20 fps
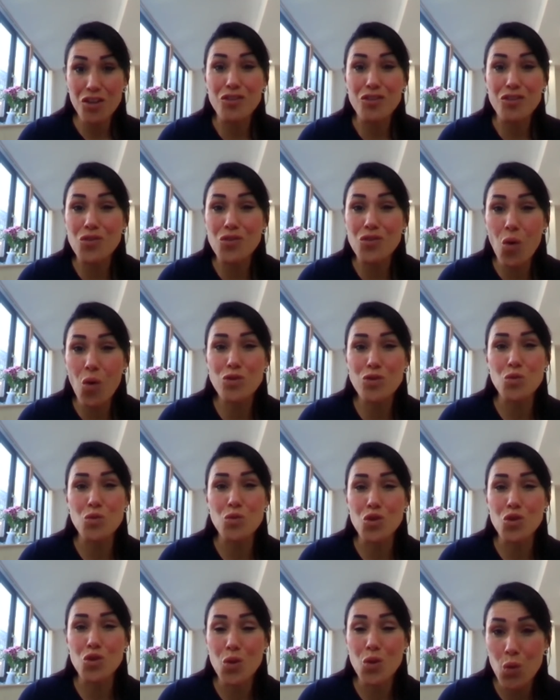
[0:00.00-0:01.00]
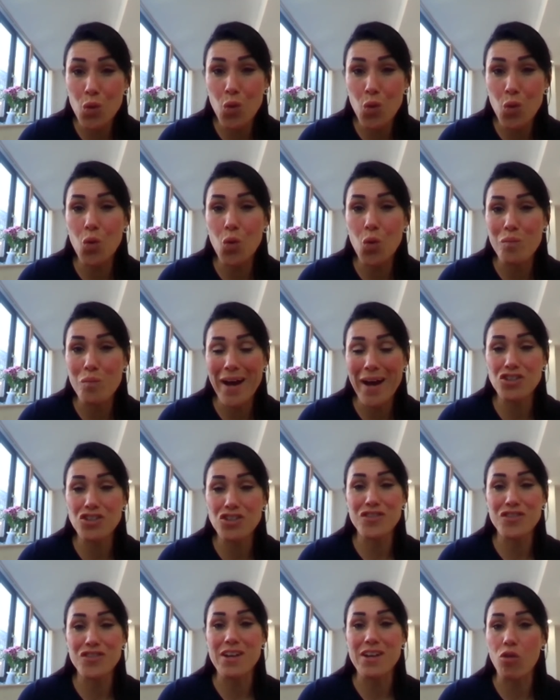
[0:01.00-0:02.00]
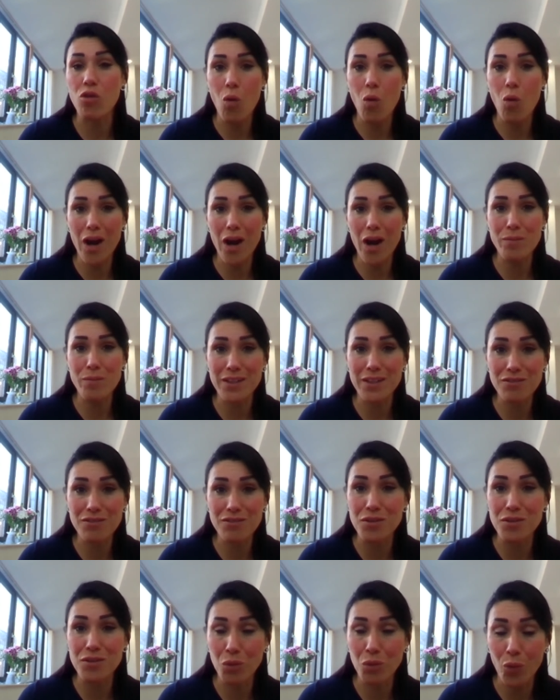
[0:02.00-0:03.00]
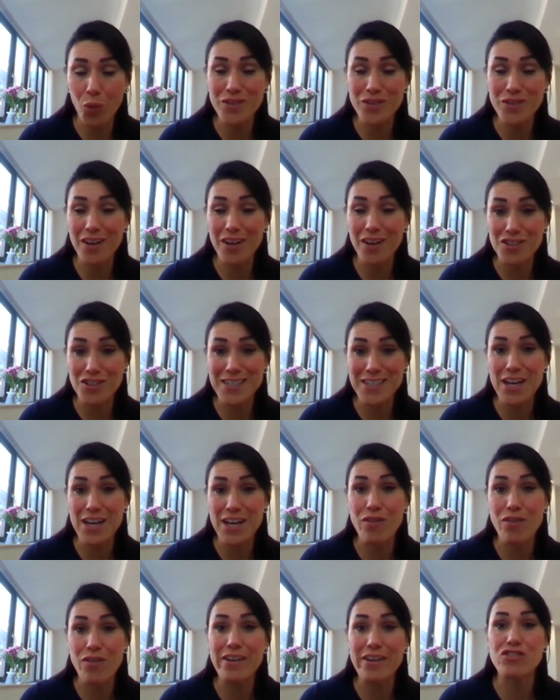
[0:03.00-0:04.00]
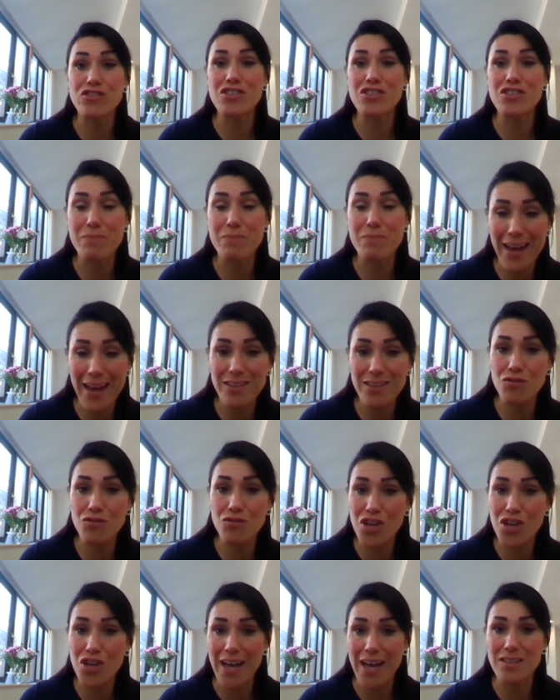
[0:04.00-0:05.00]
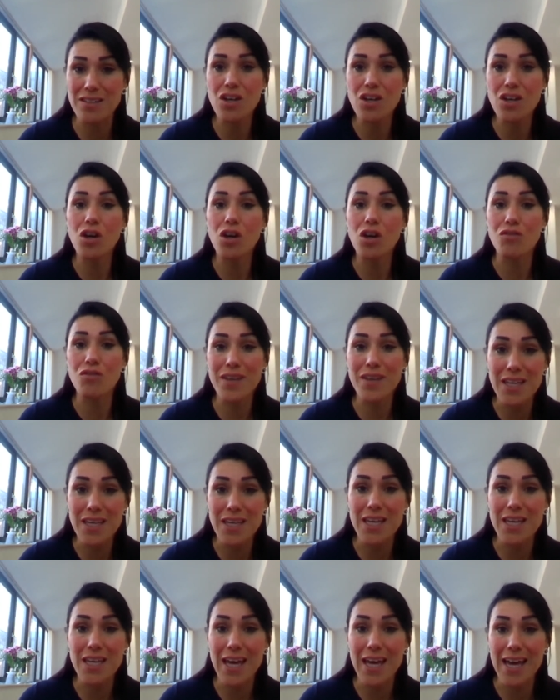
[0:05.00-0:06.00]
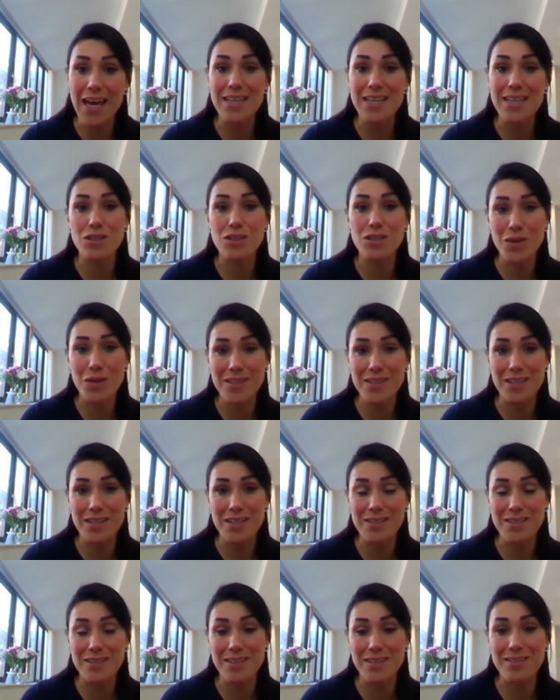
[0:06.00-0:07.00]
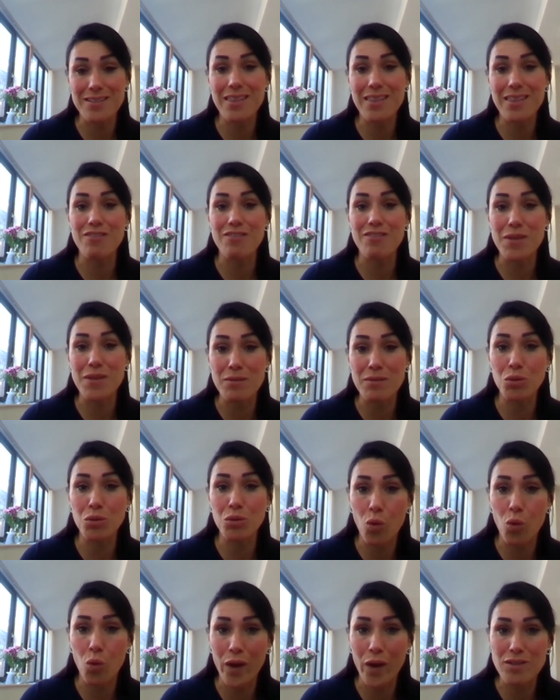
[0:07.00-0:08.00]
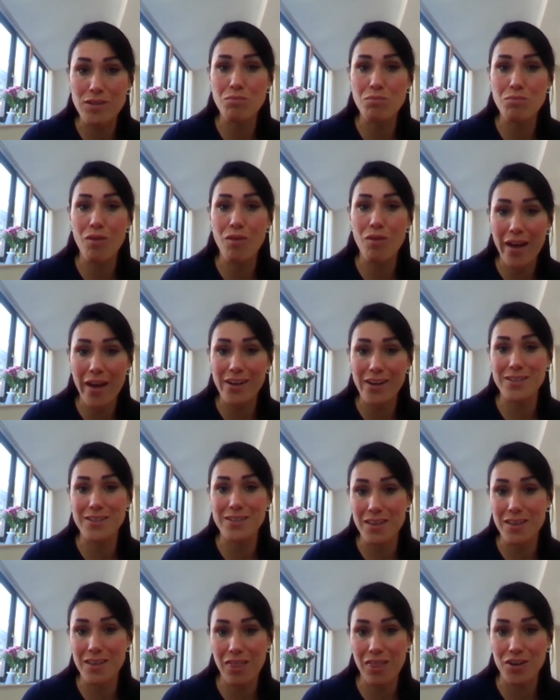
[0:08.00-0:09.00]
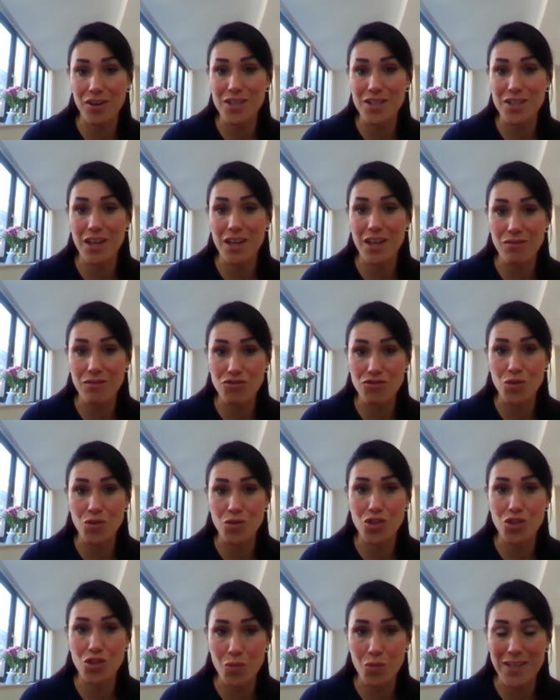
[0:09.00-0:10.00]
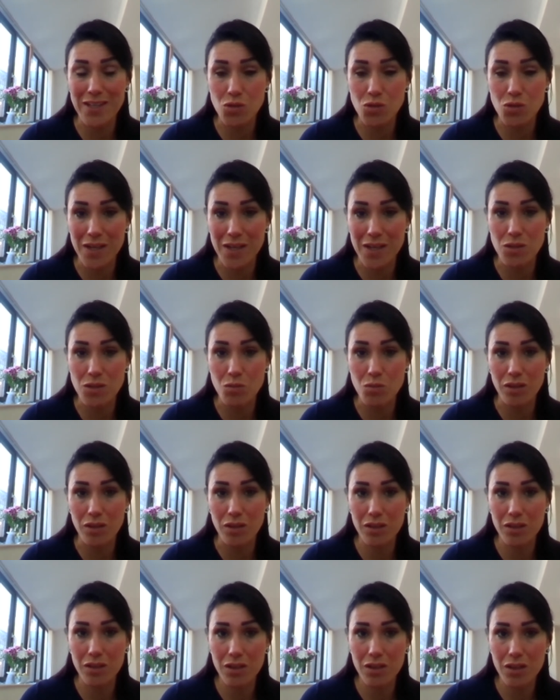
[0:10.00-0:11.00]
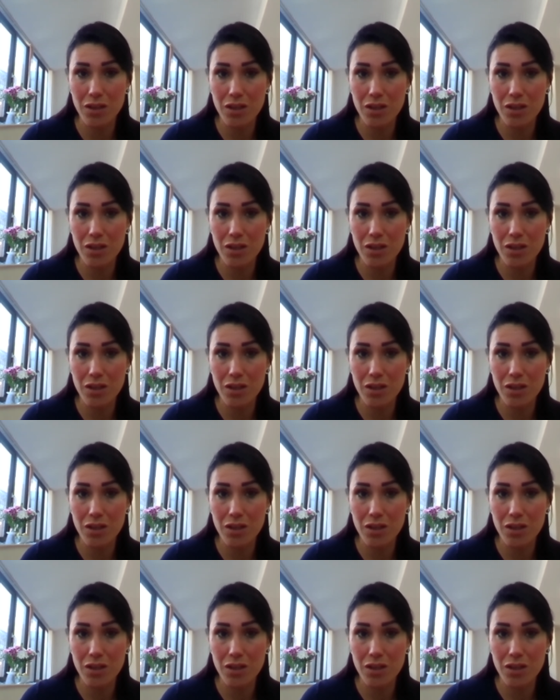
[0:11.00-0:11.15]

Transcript: There's also no mandatory requirement for employers to undertake retrospective checks of EEA and Swiss citizens that have been employed prior to the 30th of June 2021.